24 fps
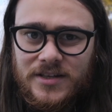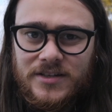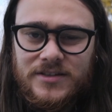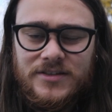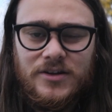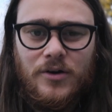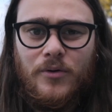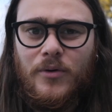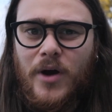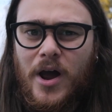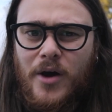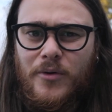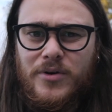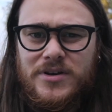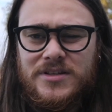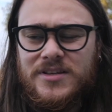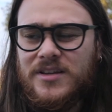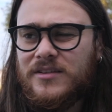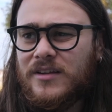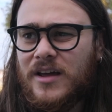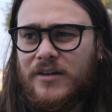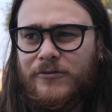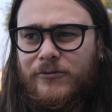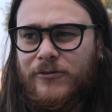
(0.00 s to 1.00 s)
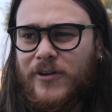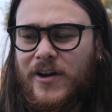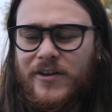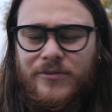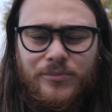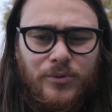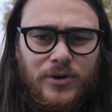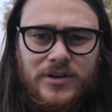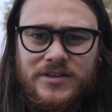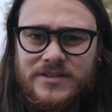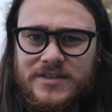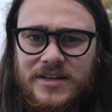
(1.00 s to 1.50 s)
So I was at
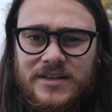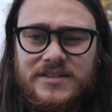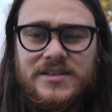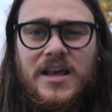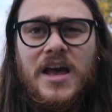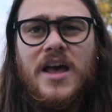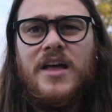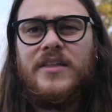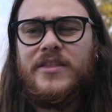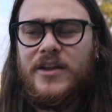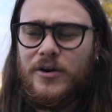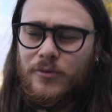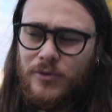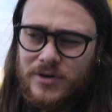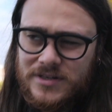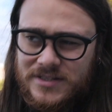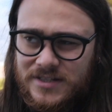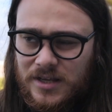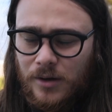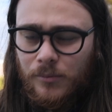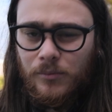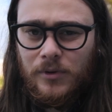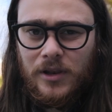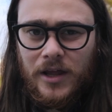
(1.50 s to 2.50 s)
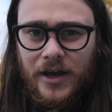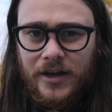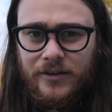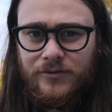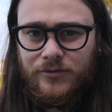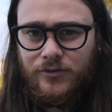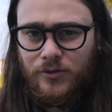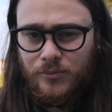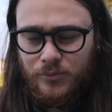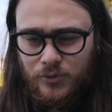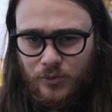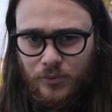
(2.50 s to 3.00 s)
5.6. There was some light
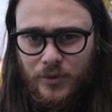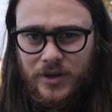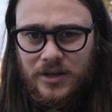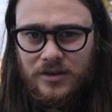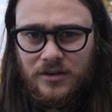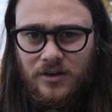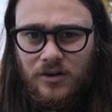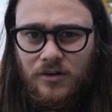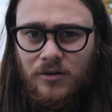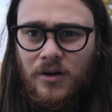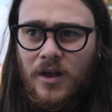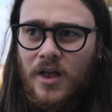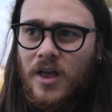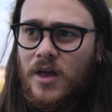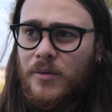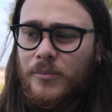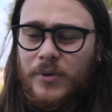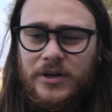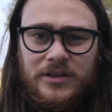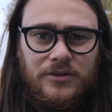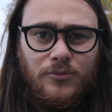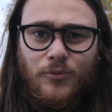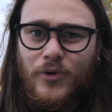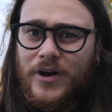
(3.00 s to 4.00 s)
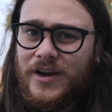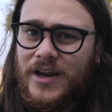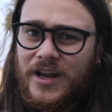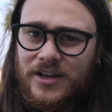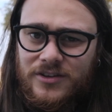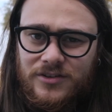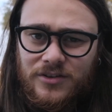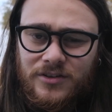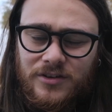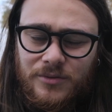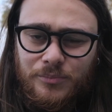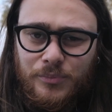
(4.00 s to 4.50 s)
from the window, but when I
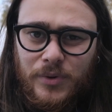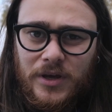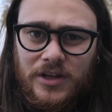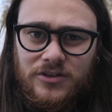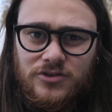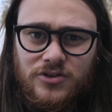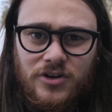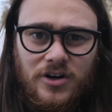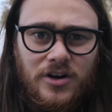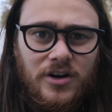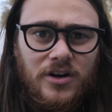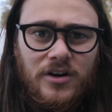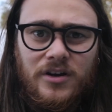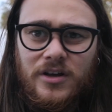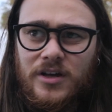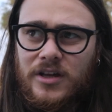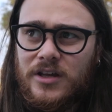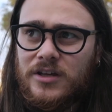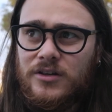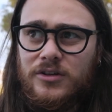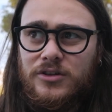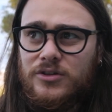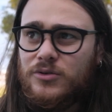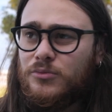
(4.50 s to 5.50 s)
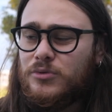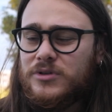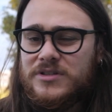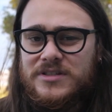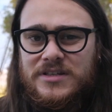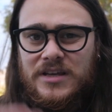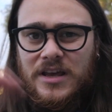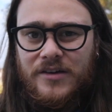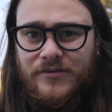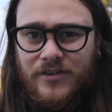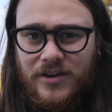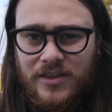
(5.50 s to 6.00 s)
took a picture, you would
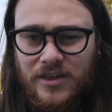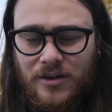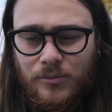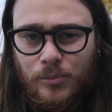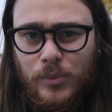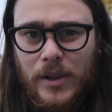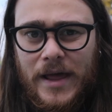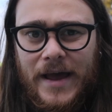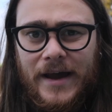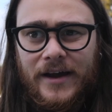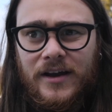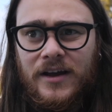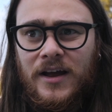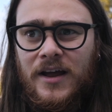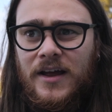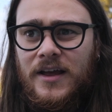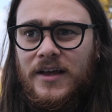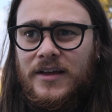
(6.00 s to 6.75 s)
see everything black.